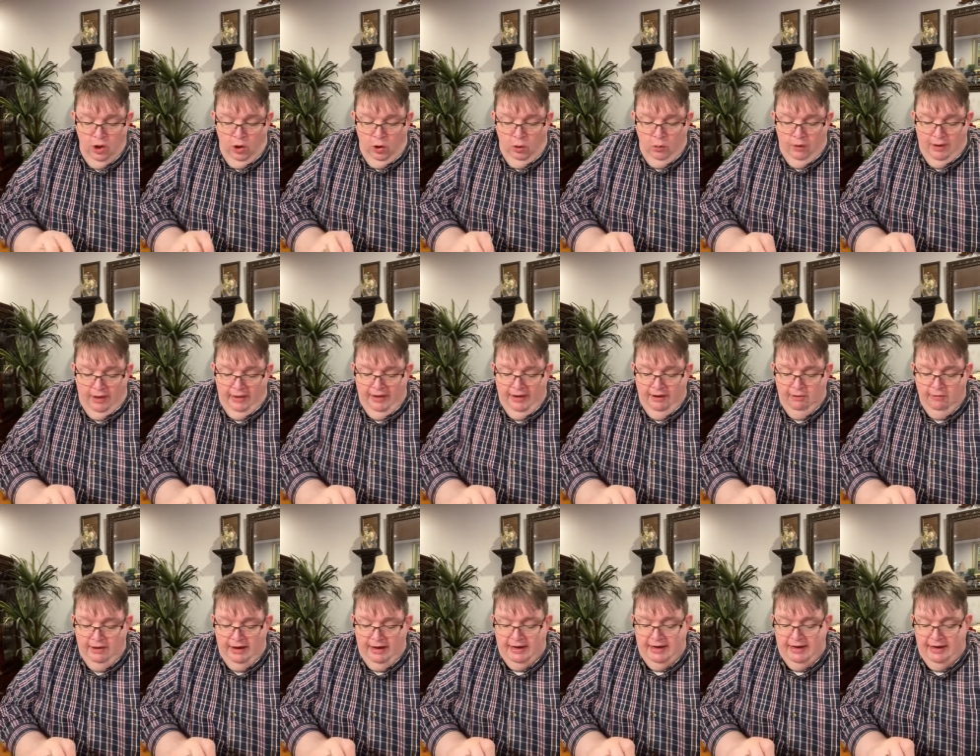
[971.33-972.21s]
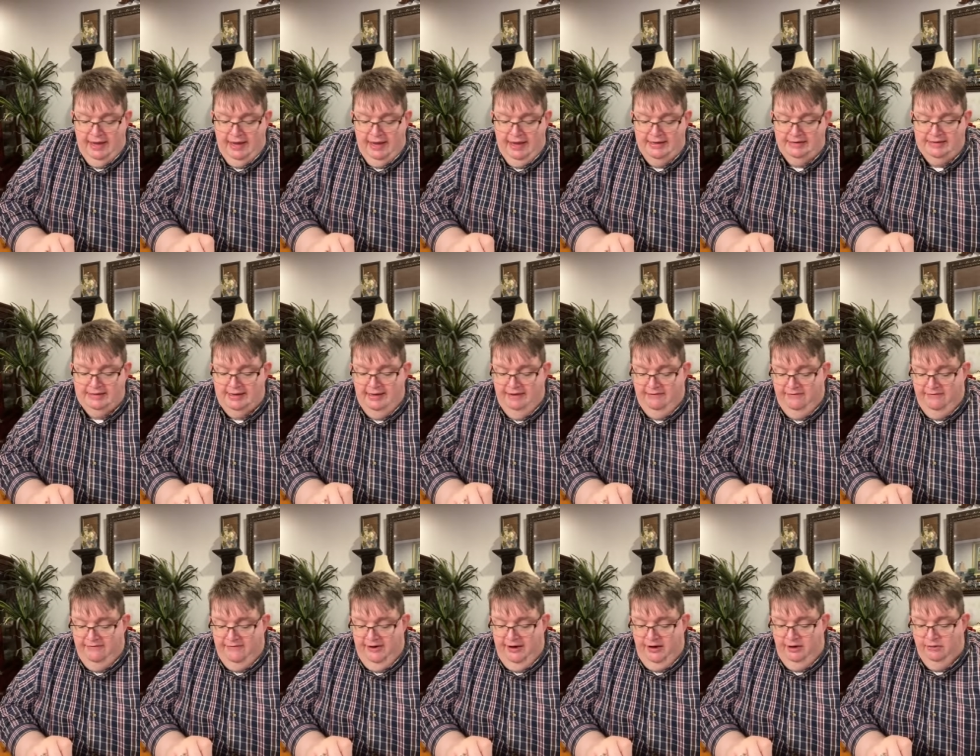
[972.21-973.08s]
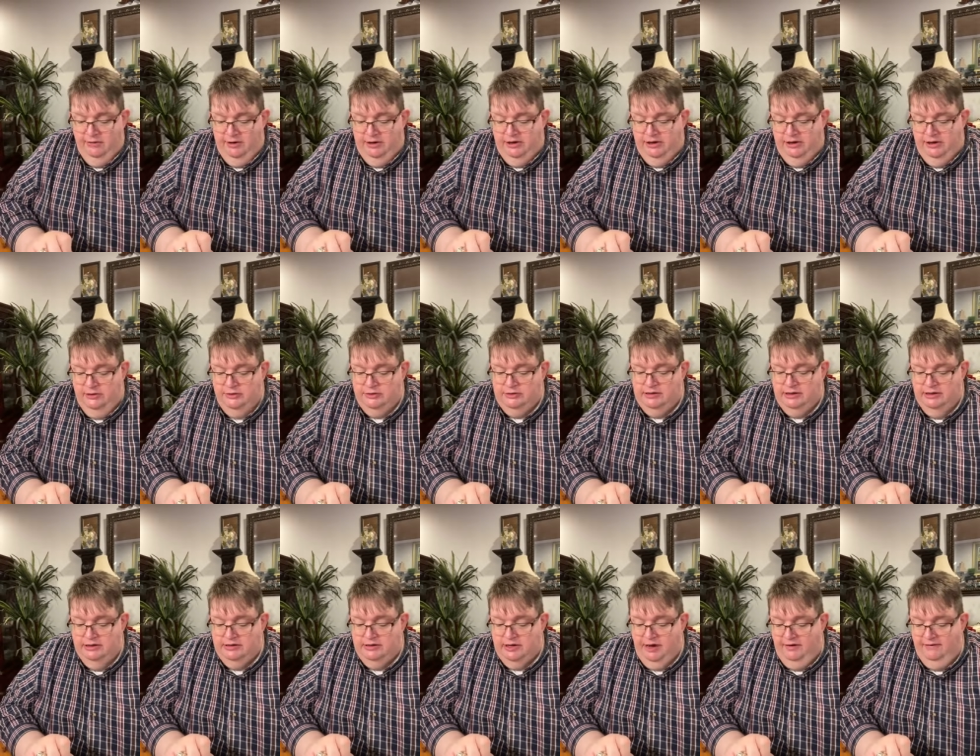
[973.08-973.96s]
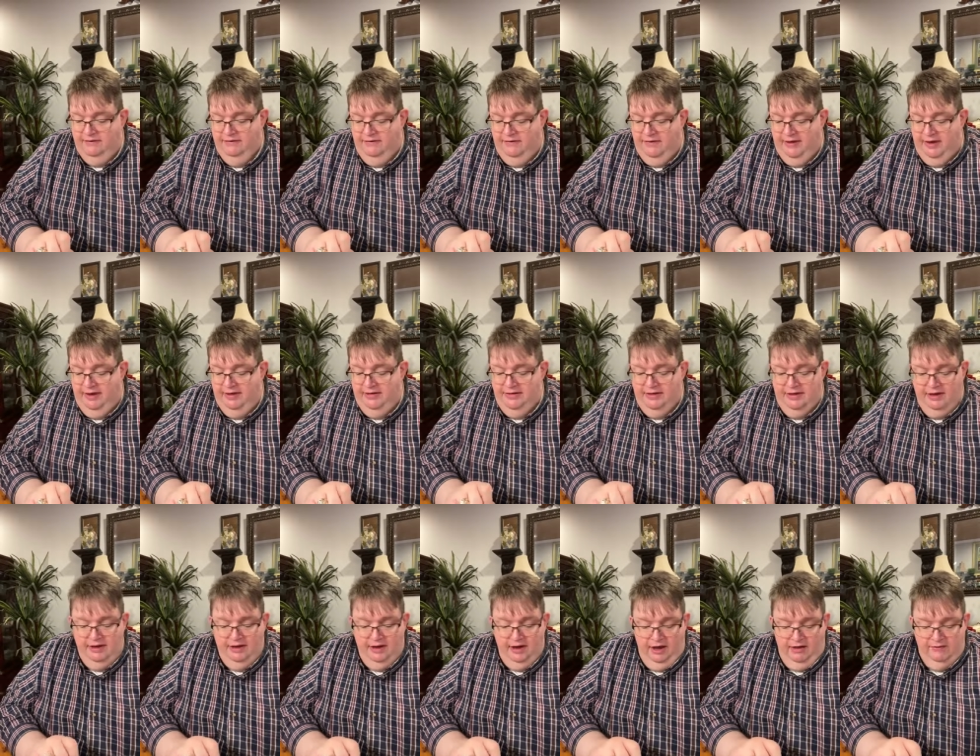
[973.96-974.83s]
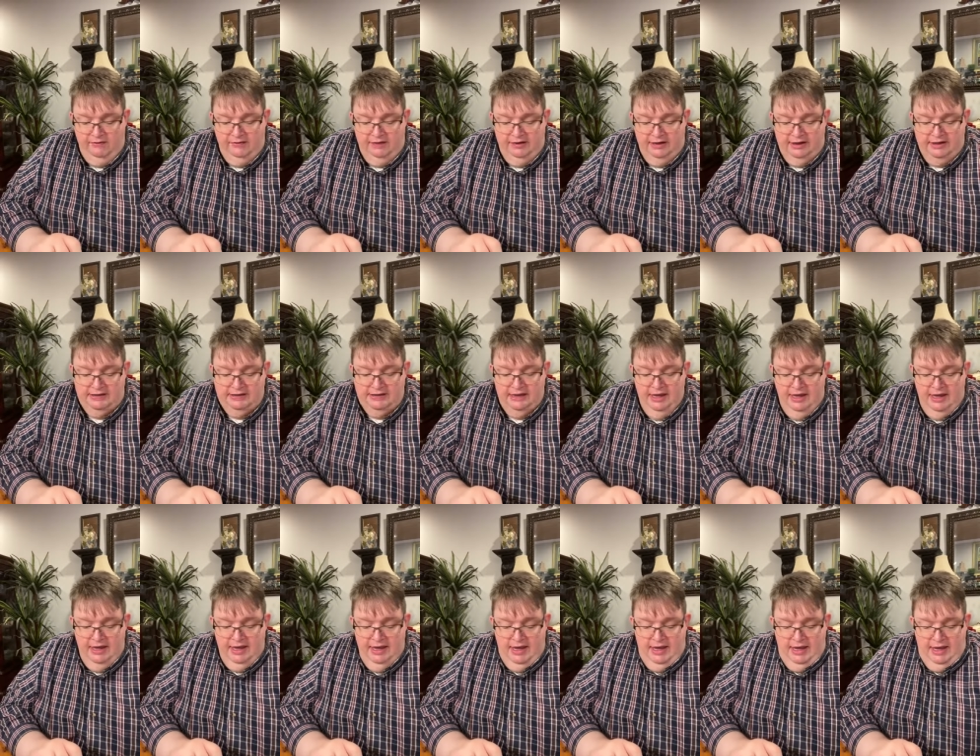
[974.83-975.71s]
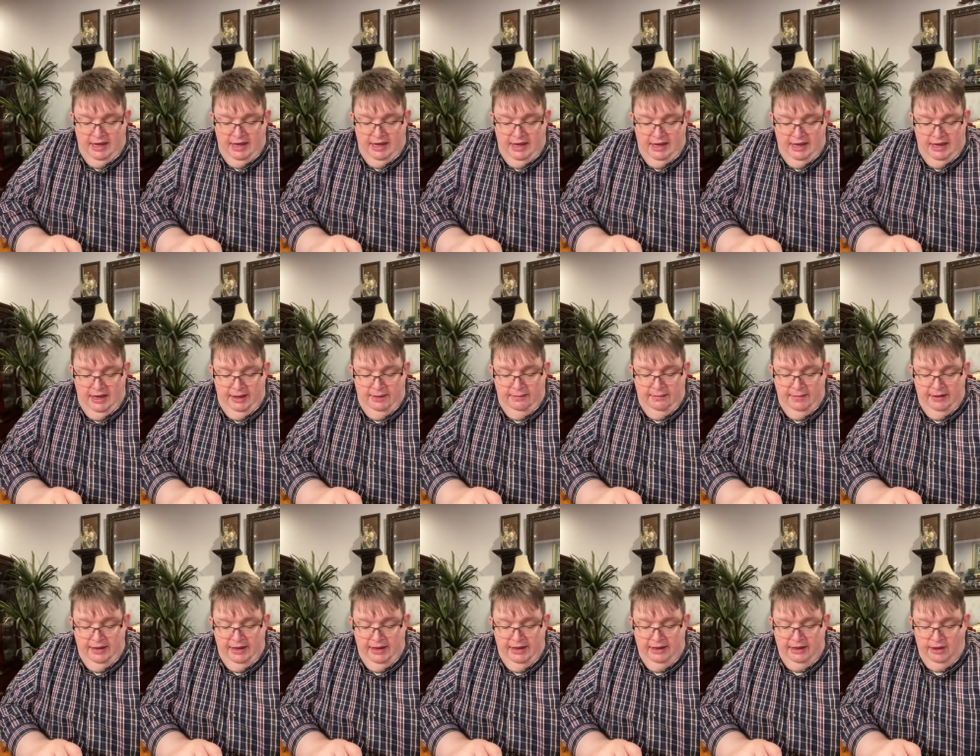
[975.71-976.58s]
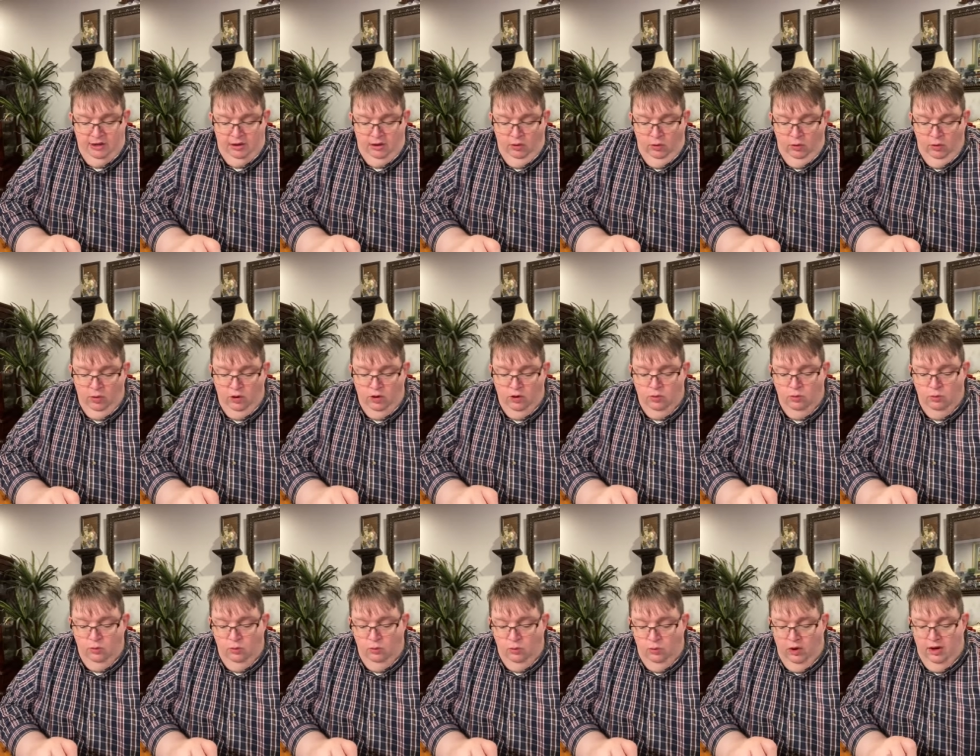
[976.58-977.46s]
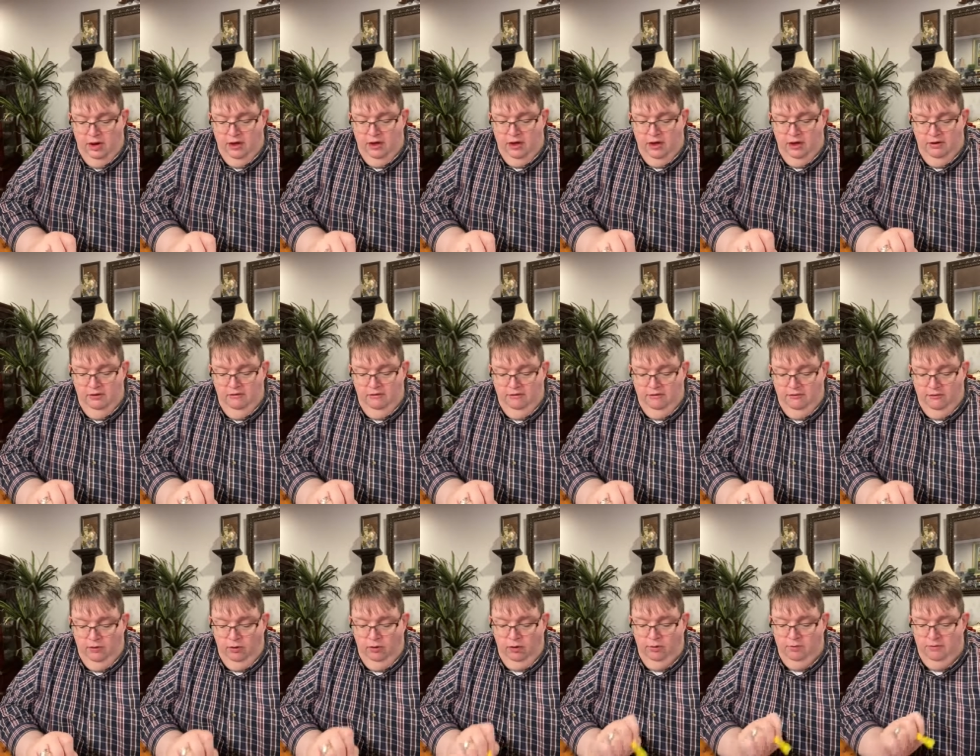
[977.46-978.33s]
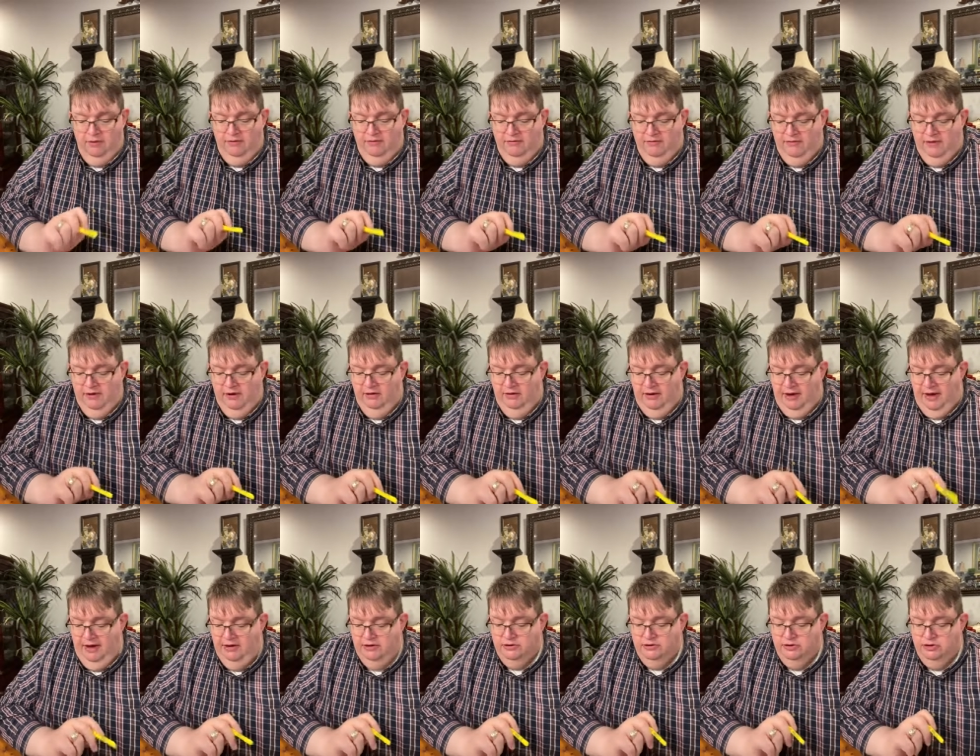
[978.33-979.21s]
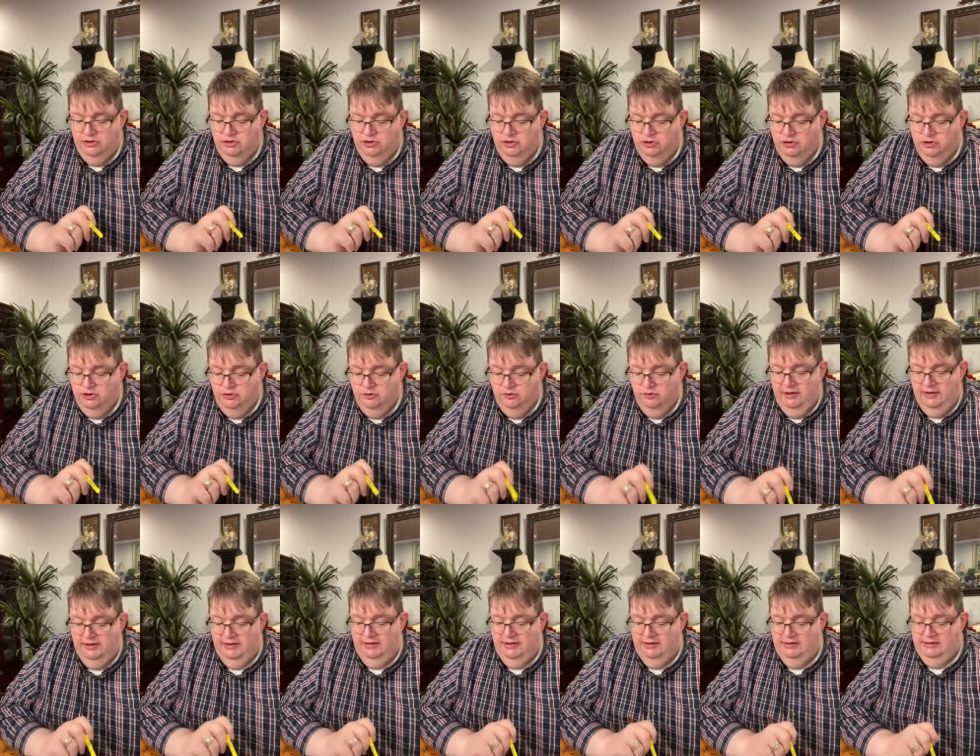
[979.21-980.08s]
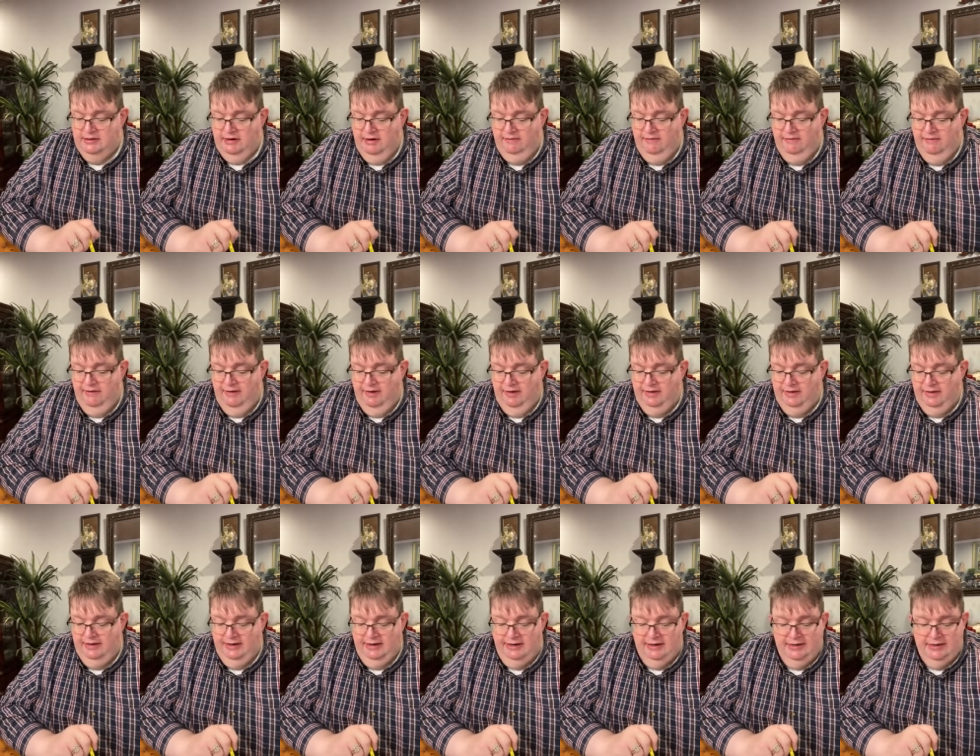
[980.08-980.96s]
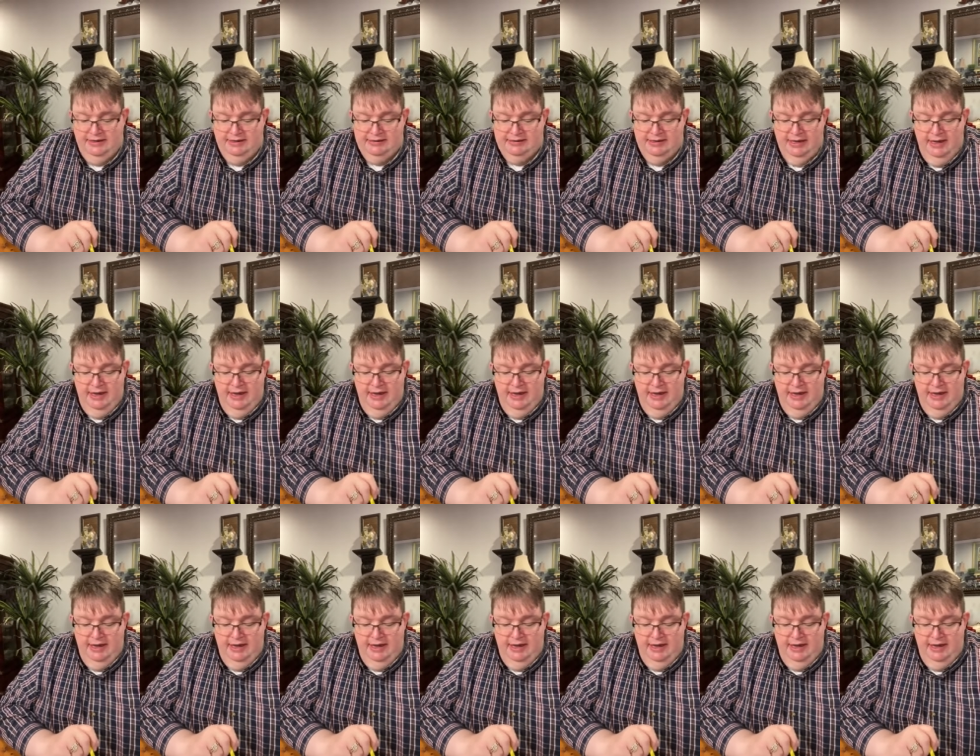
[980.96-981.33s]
While he recognized that fear reduces our faith and confidence um, in the Lord, one form of fear actually strengthens our faith in His.